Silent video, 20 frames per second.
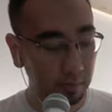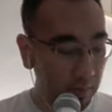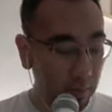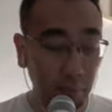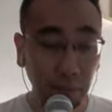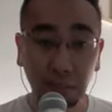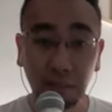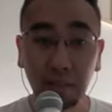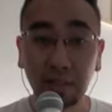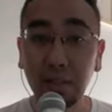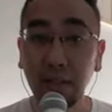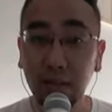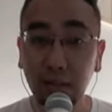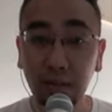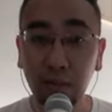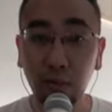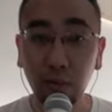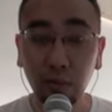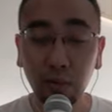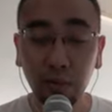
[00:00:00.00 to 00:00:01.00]
which is kind
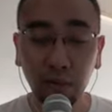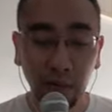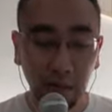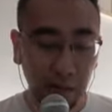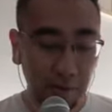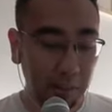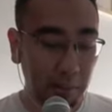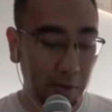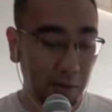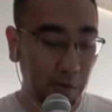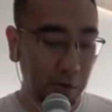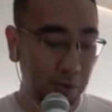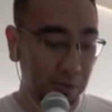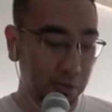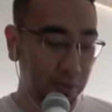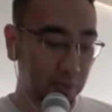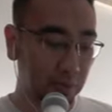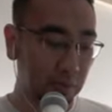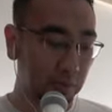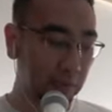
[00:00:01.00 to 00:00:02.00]
of cool
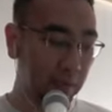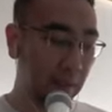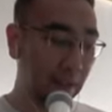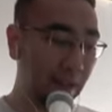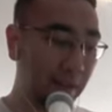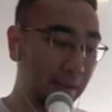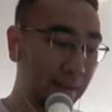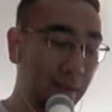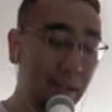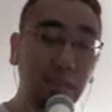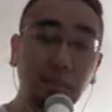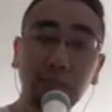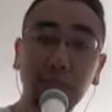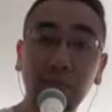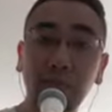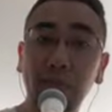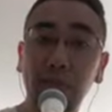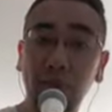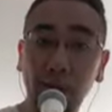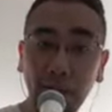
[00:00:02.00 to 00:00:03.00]
because at this
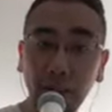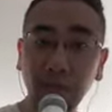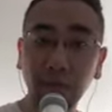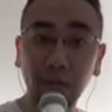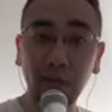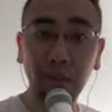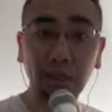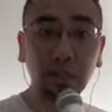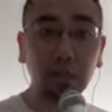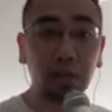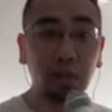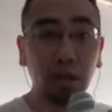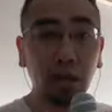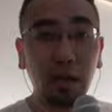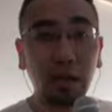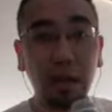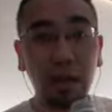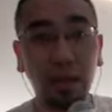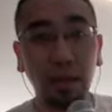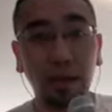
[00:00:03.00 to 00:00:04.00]
price range,
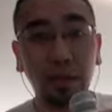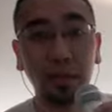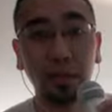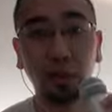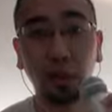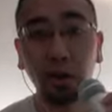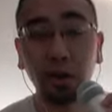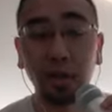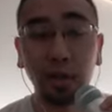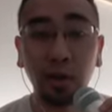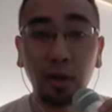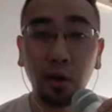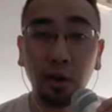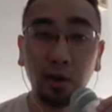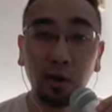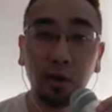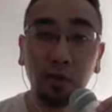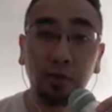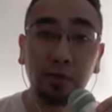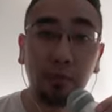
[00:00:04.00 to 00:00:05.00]
there are not a
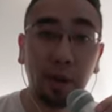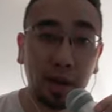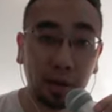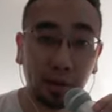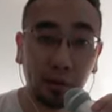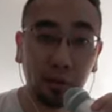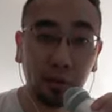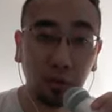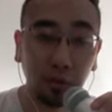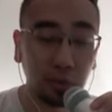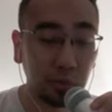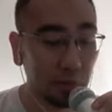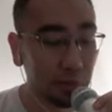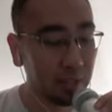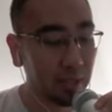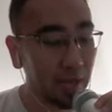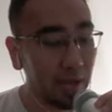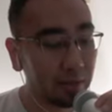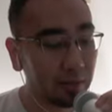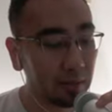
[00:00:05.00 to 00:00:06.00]
lot of microphones
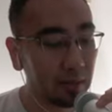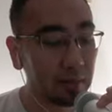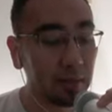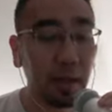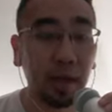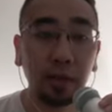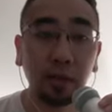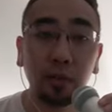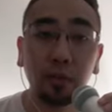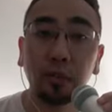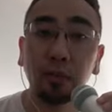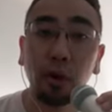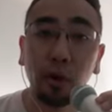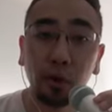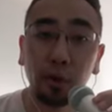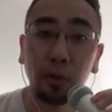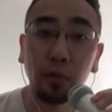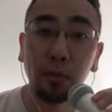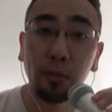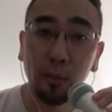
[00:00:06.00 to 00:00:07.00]
which has this kind of
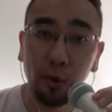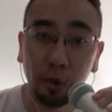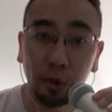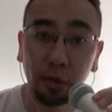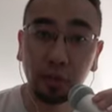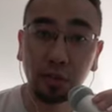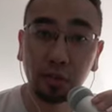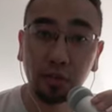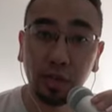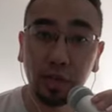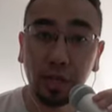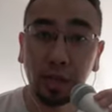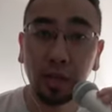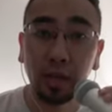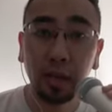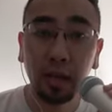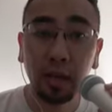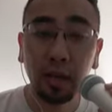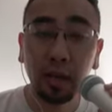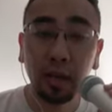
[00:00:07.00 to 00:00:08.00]
audio monitoring
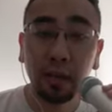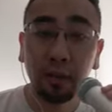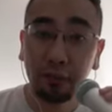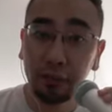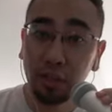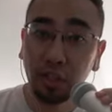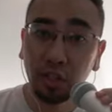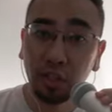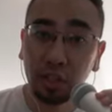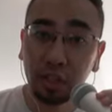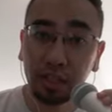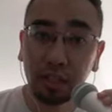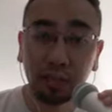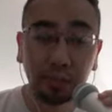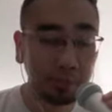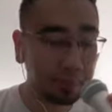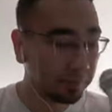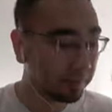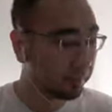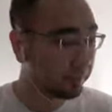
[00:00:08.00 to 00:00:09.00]
feature.
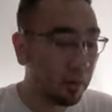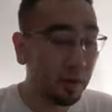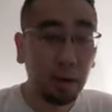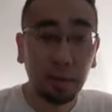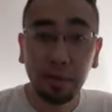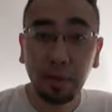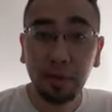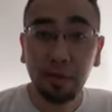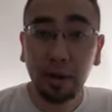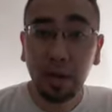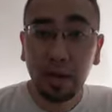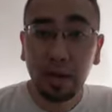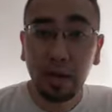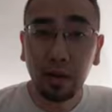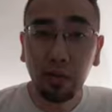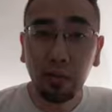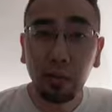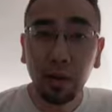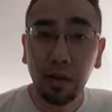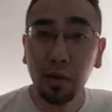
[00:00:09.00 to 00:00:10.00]
All right, but right
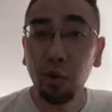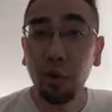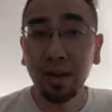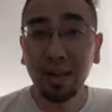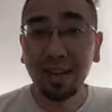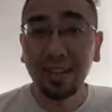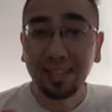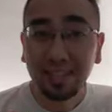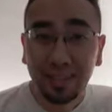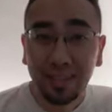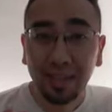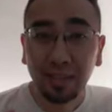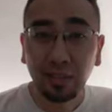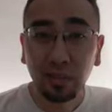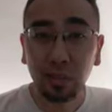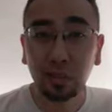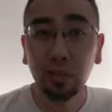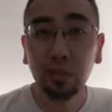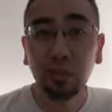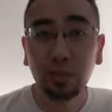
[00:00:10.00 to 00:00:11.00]
now, what you are listening
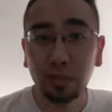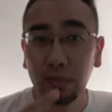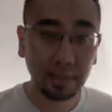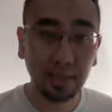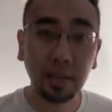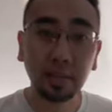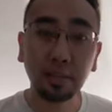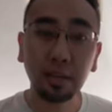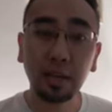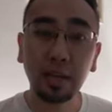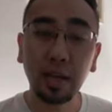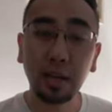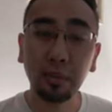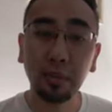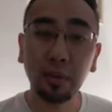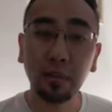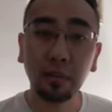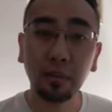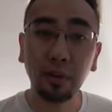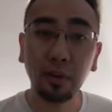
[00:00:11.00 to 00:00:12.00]
to is actually
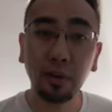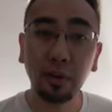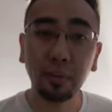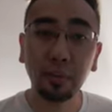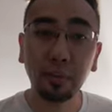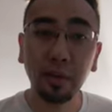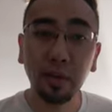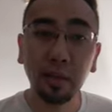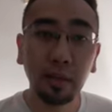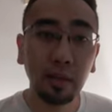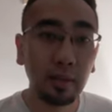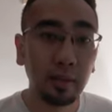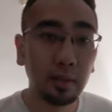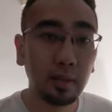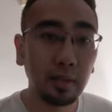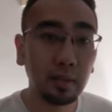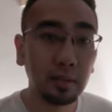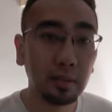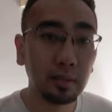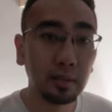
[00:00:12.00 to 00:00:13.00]
coming from
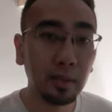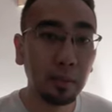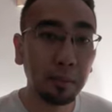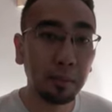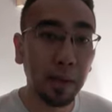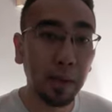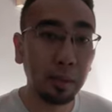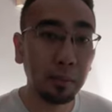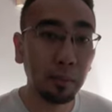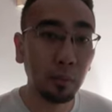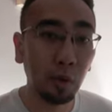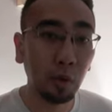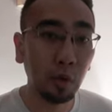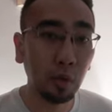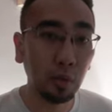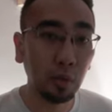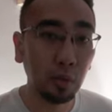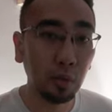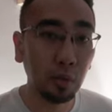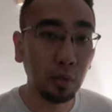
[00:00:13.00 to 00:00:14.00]
this mic
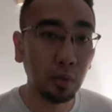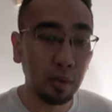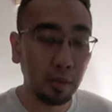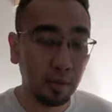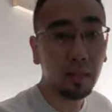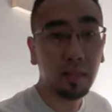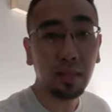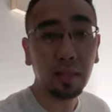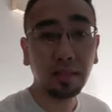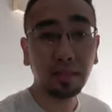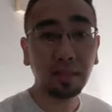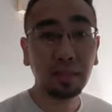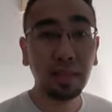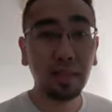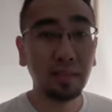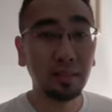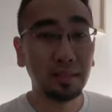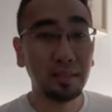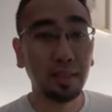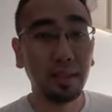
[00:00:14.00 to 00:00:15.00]
module. This
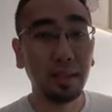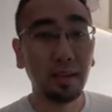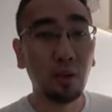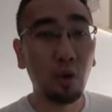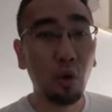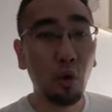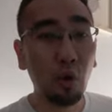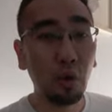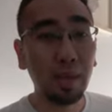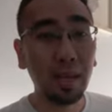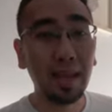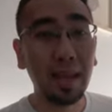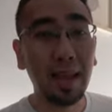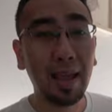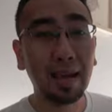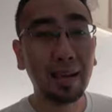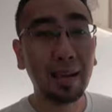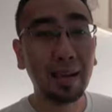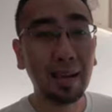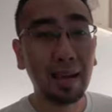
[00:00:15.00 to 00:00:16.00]
is the
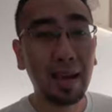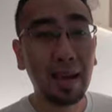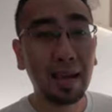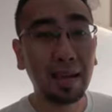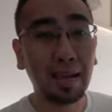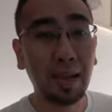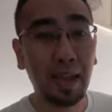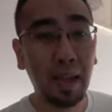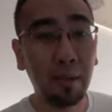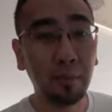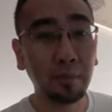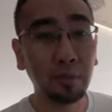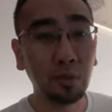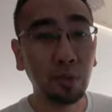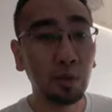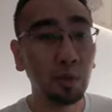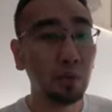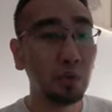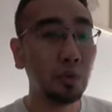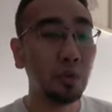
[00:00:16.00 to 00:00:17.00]
HoloLens LUC
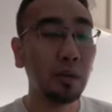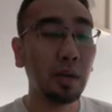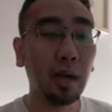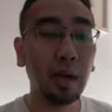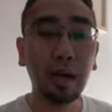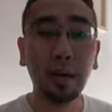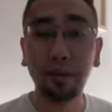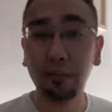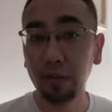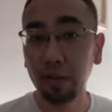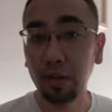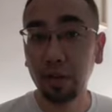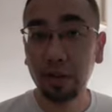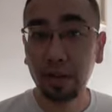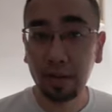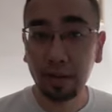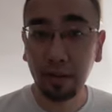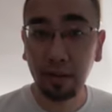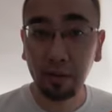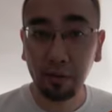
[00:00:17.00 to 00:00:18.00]
M2. I've already
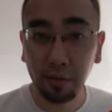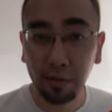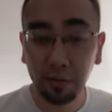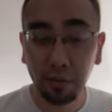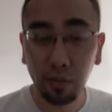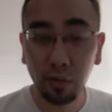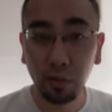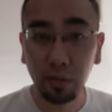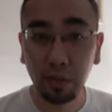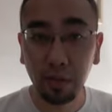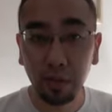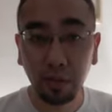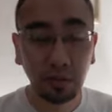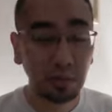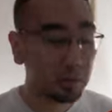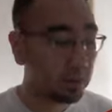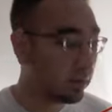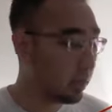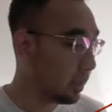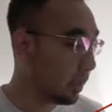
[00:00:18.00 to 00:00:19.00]
done a review on
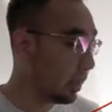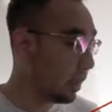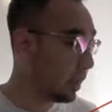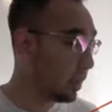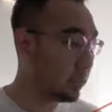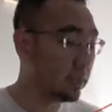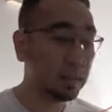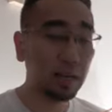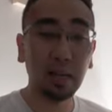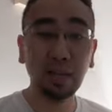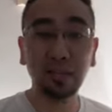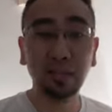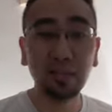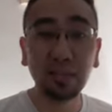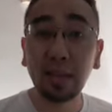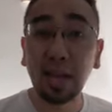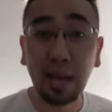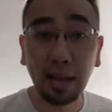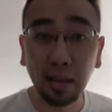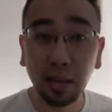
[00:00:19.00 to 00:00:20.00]
this. It sounds
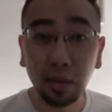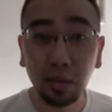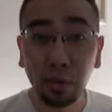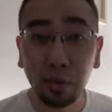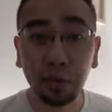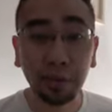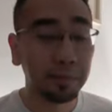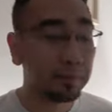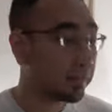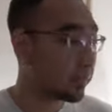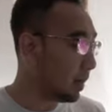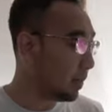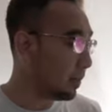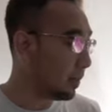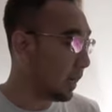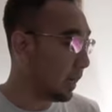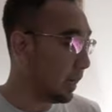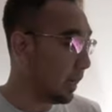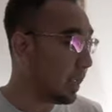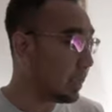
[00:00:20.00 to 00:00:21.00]
kind of good,
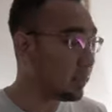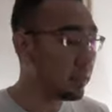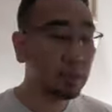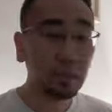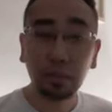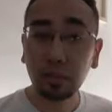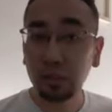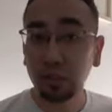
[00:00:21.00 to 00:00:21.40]
but let's